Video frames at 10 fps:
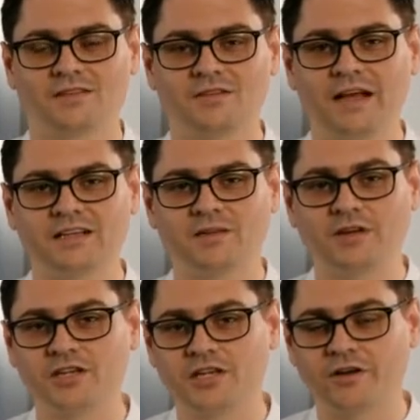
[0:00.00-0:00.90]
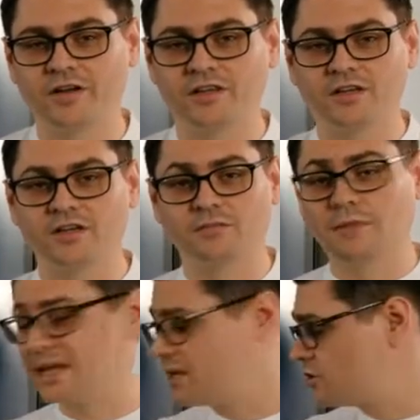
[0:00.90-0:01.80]
So next I'm going to show you the
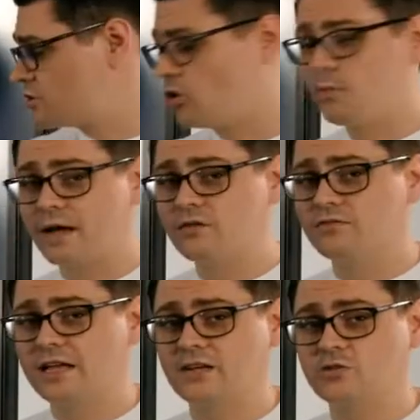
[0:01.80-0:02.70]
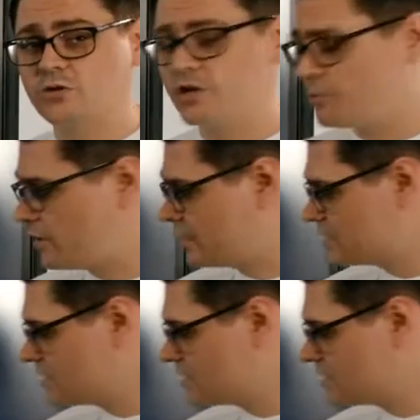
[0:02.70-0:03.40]
main control panel for the Android operating